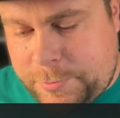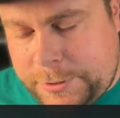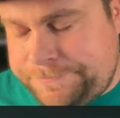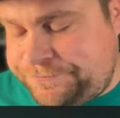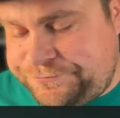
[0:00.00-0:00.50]

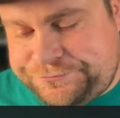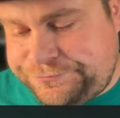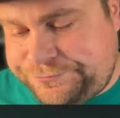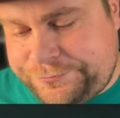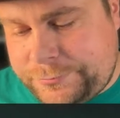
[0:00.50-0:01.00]
but
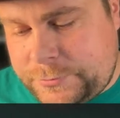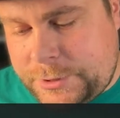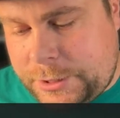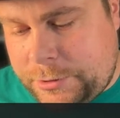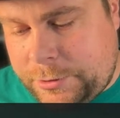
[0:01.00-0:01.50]

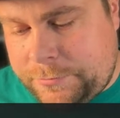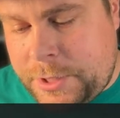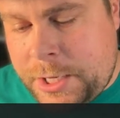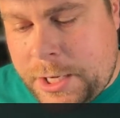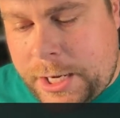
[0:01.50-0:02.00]
I don't know.
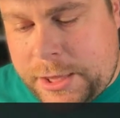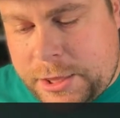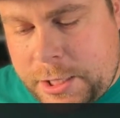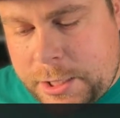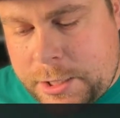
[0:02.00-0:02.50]
I
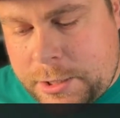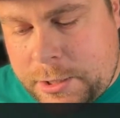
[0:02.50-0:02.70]
think